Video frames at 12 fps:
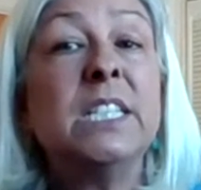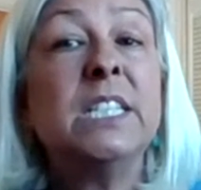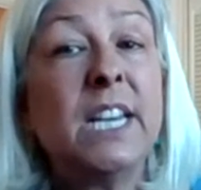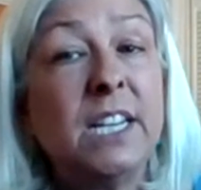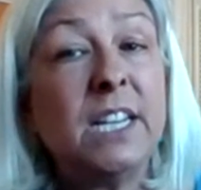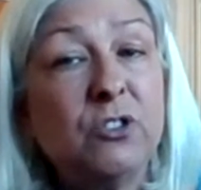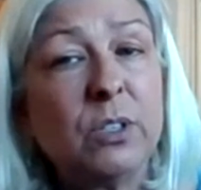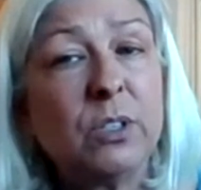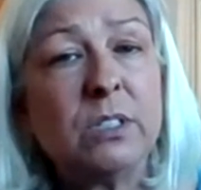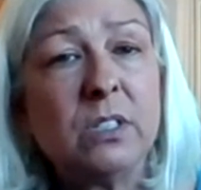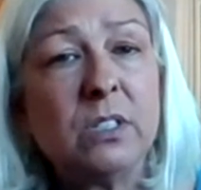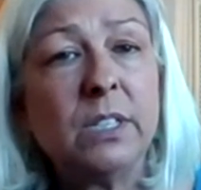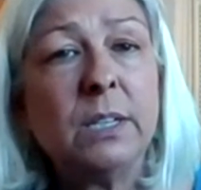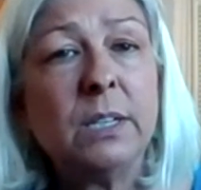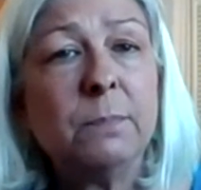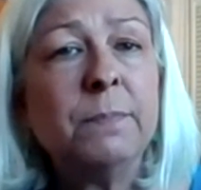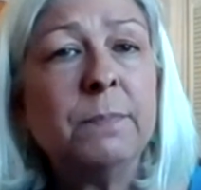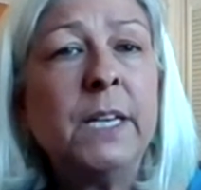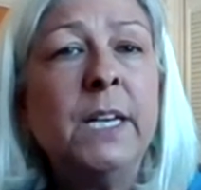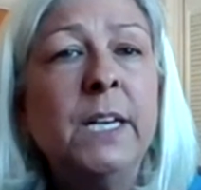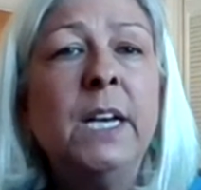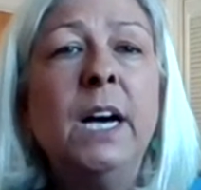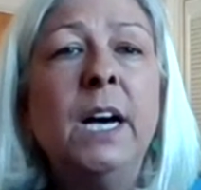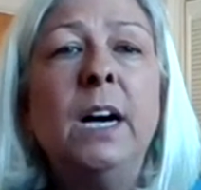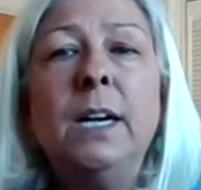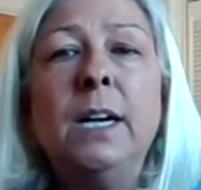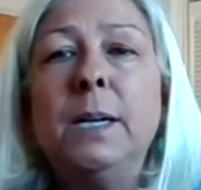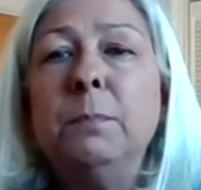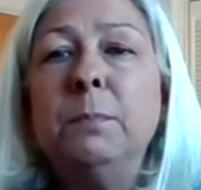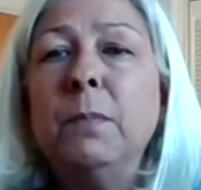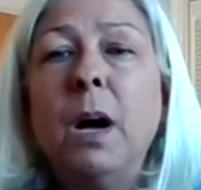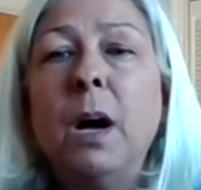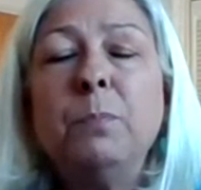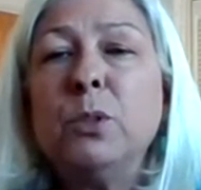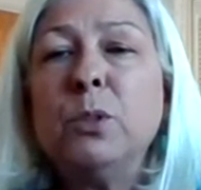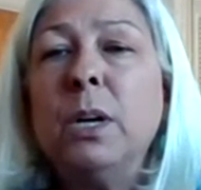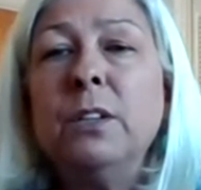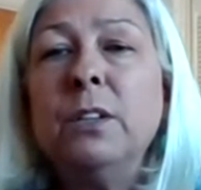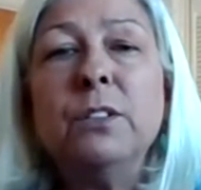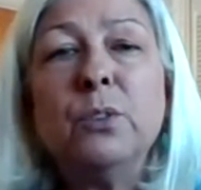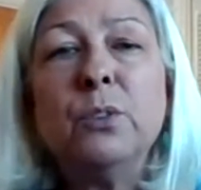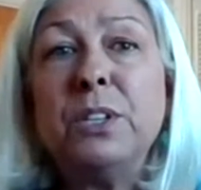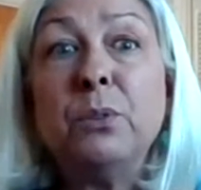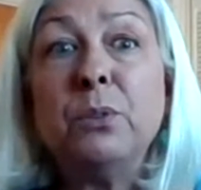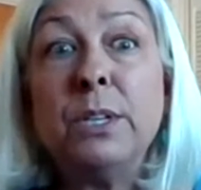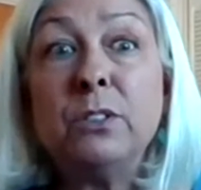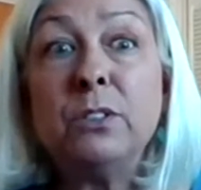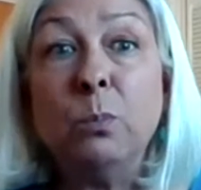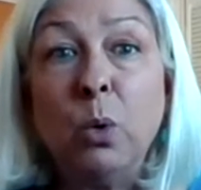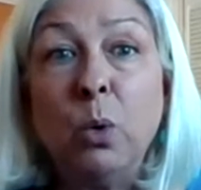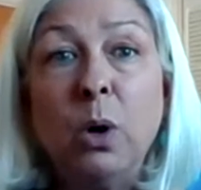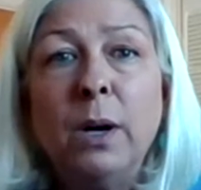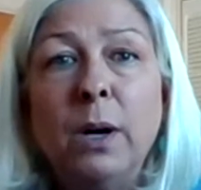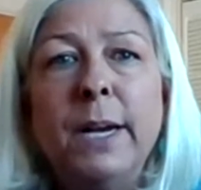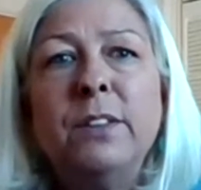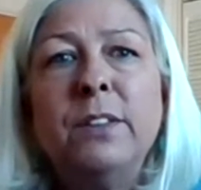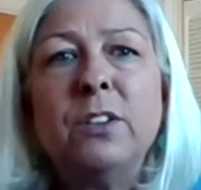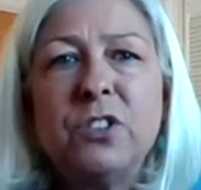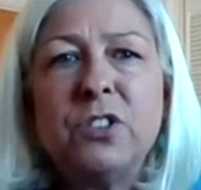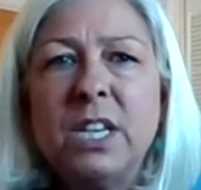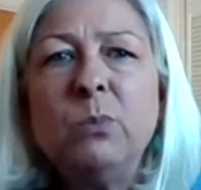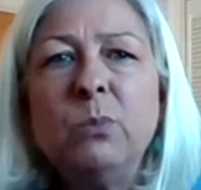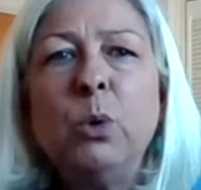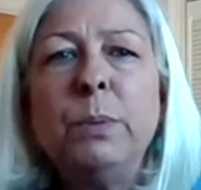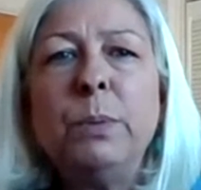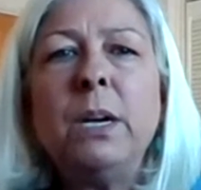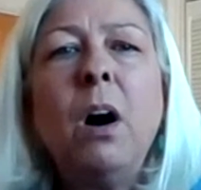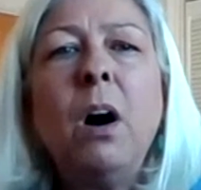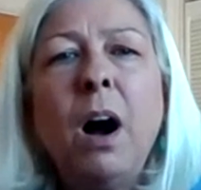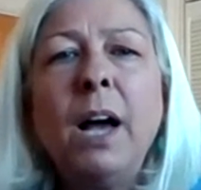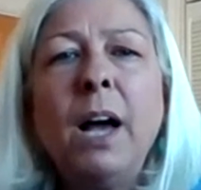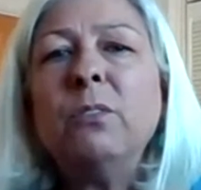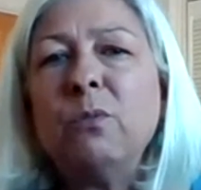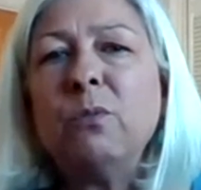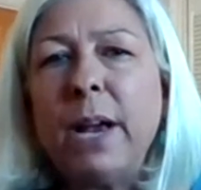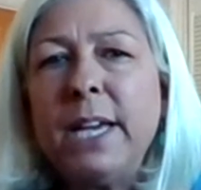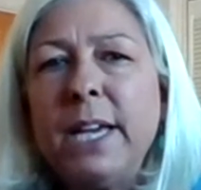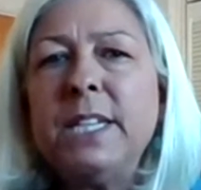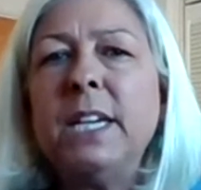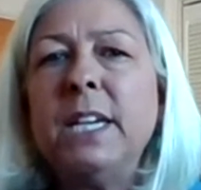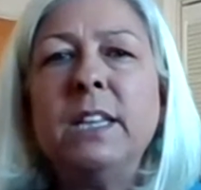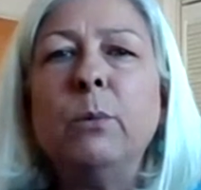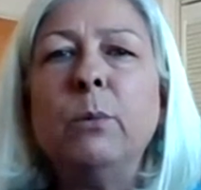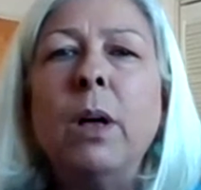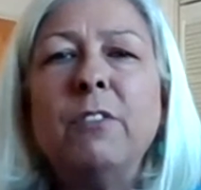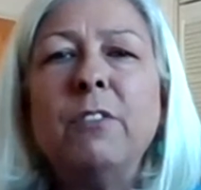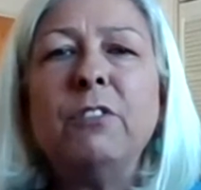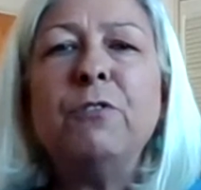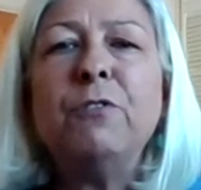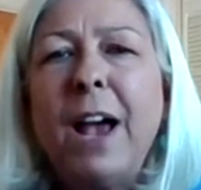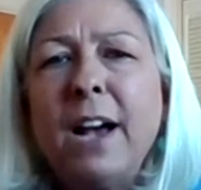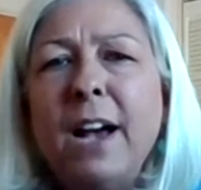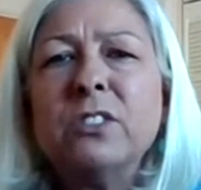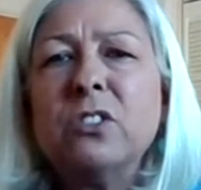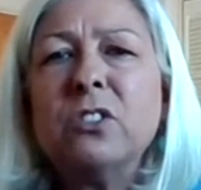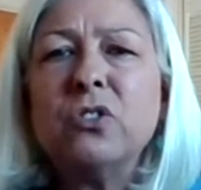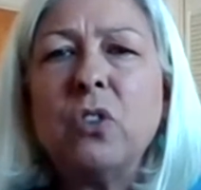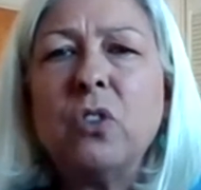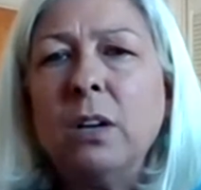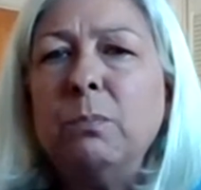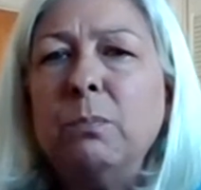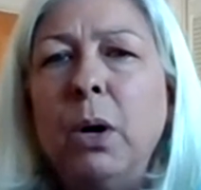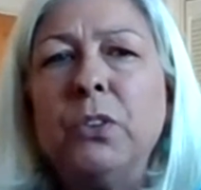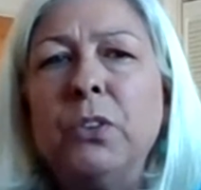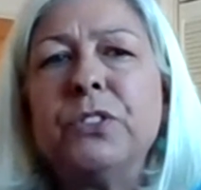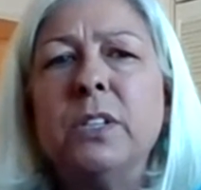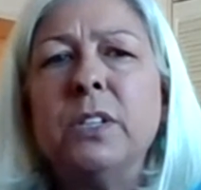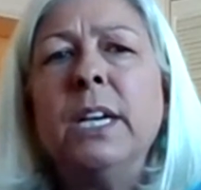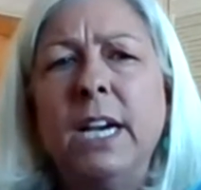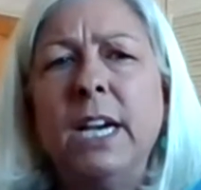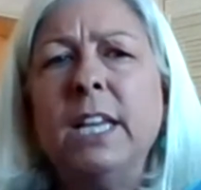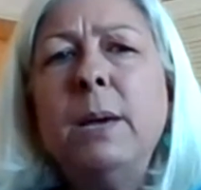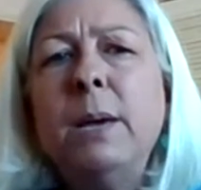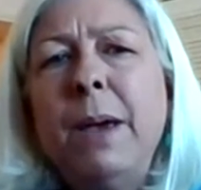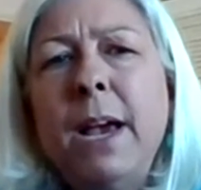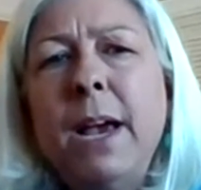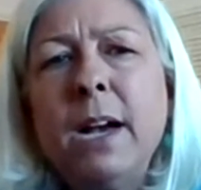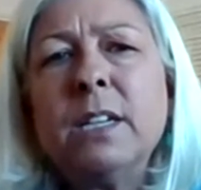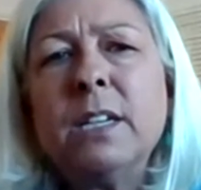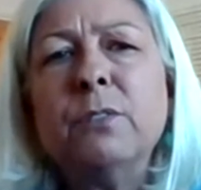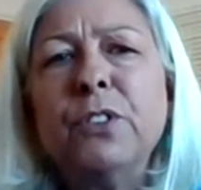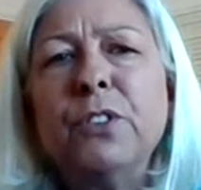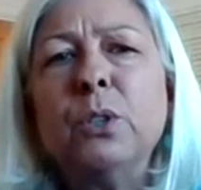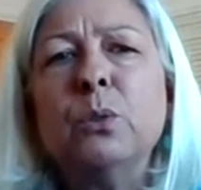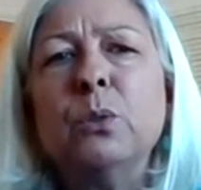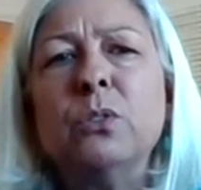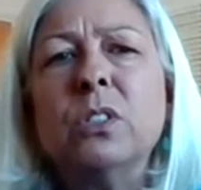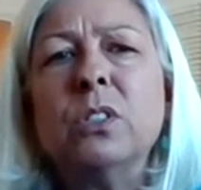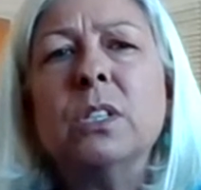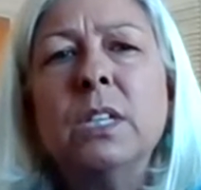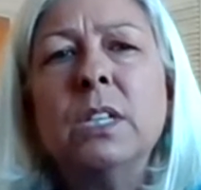dangerously. Um, up to 103 degrees or more, and their skin will be hot and red, and they will have a fast, strong pulse, and they may act confused.